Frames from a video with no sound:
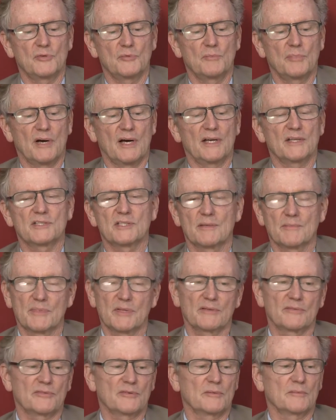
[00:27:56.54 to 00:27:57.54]
you buy
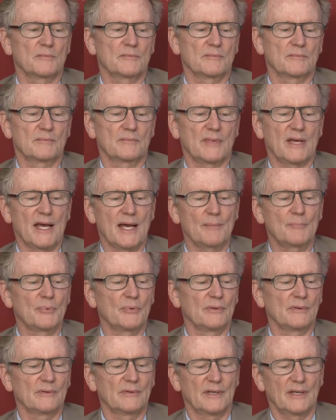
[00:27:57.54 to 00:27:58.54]
something from
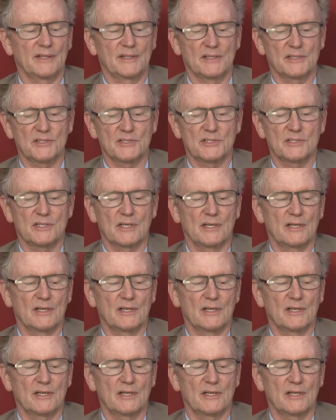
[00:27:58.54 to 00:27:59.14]
Apple and it's